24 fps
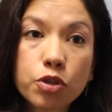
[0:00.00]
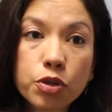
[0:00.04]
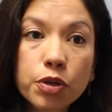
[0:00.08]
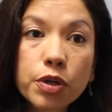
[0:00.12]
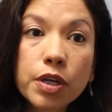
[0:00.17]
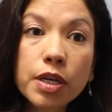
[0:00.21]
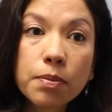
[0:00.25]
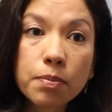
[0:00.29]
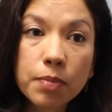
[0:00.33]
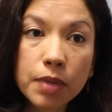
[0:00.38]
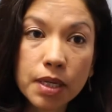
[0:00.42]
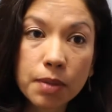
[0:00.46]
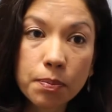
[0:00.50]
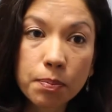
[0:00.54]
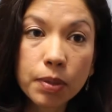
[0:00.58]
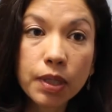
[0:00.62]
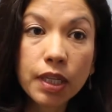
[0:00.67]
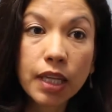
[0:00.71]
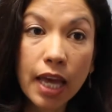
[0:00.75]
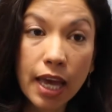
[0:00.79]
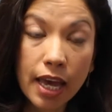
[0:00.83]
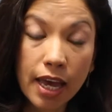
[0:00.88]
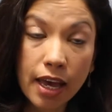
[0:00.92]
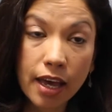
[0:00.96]
treatment
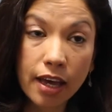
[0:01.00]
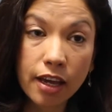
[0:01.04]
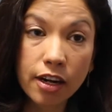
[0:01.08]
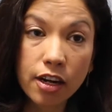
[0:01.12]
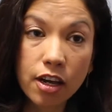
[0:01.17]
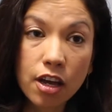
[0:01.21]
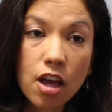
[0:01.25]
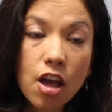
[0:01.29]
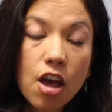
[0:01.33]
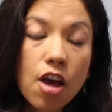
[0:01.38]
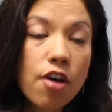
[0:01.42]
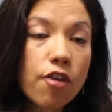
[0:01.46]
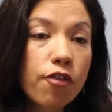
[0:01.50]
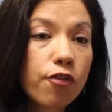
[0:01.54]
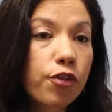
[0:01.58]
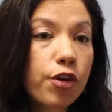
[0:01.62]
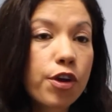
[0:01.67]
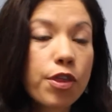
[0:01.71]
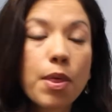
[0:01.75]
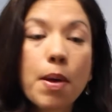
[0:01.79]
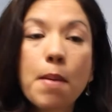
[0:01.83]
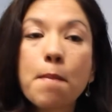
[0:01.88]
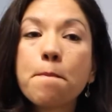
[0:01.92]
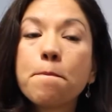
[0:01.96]
plan
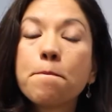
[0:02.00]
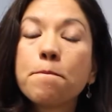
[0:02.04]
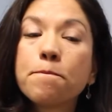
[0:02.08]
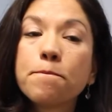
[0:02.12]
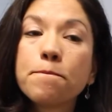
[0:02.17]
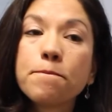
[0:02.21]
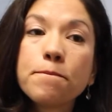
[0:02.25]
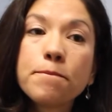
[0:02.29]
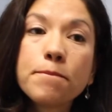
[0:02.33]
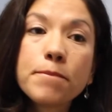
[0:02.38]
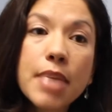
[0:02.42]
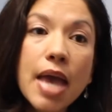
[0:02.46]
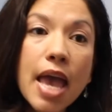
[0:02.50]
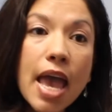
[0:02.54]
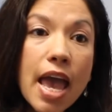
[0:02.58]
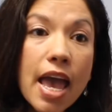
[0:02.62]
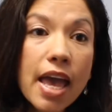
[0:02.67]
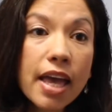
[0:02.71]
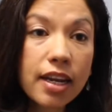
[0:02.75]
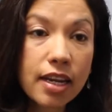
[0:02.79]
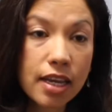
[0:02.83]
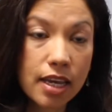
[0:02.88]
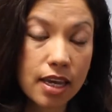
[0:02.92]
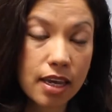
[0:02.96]
for the
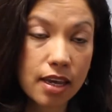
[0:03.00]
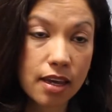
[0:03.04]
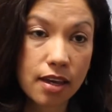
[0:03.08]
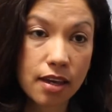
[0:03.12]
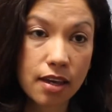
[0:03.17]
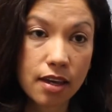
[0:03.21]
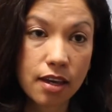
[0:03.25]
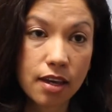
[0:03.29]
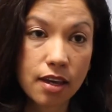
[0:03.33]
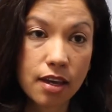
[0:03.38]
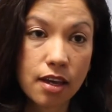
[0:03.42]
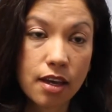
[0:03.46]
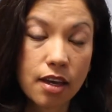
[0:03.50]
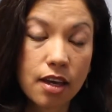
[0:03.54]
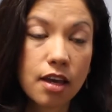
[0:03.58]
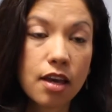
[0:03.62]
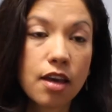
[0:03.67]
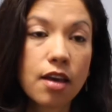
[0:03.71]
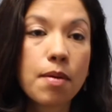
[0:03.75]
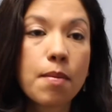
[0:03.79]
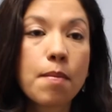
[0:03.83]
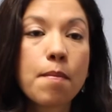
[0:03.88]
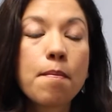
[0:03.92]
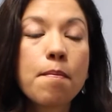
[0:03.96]
many,
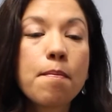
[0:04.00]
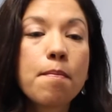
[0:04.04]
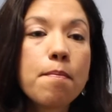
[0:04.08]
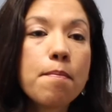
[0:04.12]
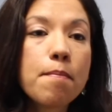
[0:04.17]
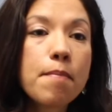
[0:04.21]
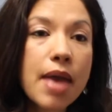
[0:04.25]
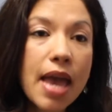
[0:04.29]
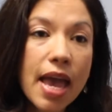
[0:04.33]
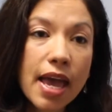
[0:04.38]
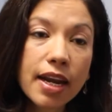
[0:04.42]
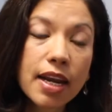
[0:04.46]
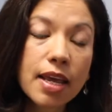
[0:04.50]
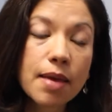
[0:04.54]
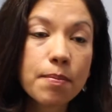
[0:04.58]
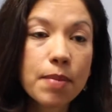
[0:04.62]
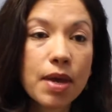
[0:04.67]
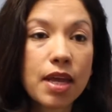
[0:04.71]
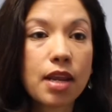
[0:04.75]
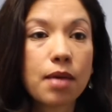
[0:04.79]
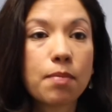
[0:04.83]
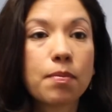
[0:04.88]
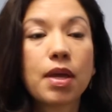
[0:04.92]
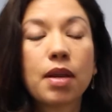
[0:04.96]
many,
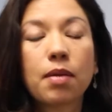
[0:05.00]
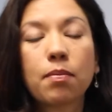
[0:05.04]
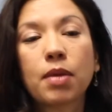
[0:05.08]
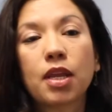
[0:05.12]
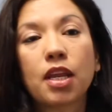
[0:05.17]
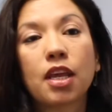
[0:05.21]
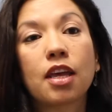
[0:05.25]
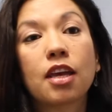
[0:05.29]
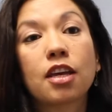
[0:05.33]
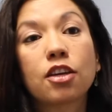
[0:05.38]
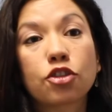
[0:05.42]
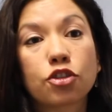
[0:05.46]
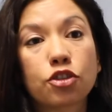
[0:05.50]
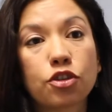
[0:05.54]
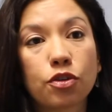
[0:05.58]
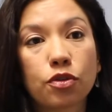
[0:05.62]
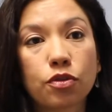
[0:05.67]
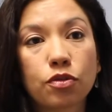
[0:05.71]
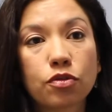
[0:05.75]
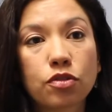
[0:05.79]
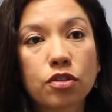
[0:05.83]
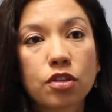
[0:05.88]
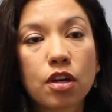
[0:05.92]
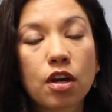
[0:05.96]
many, many, many
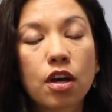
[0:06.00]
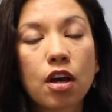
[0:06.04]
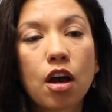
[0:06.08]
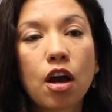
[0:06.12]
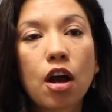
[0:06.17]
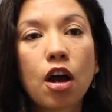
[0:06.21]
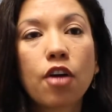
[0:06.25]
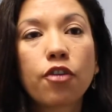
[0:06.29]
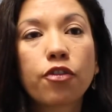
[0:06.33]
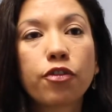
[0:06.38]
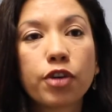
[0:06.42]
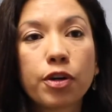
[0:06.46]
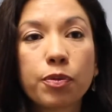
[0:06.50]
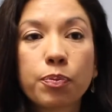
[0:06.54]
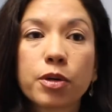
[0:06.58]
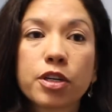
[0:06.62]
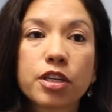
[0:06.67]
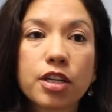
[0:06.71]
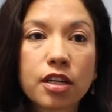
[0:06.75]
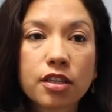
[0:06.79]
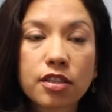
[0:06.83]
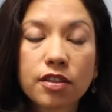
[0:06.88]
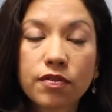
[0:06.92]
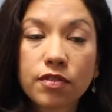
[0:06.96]
issues of
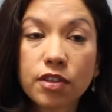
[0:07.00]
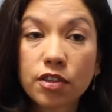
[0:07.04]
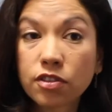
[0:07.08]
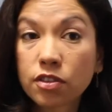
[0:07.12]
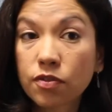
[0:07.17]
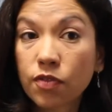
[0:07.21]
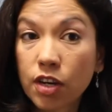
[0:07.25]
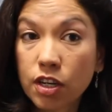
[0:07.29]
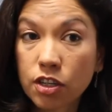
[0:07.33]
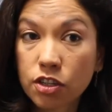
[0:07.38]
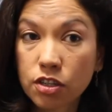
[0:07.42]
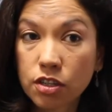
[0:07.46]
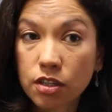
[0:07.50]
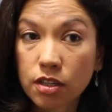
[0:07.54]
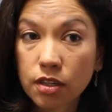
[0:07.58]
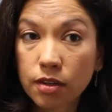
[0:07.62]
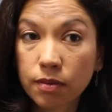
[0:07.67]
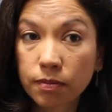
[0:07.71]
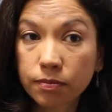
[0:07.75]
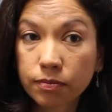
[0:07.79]
reproductive dysfunction.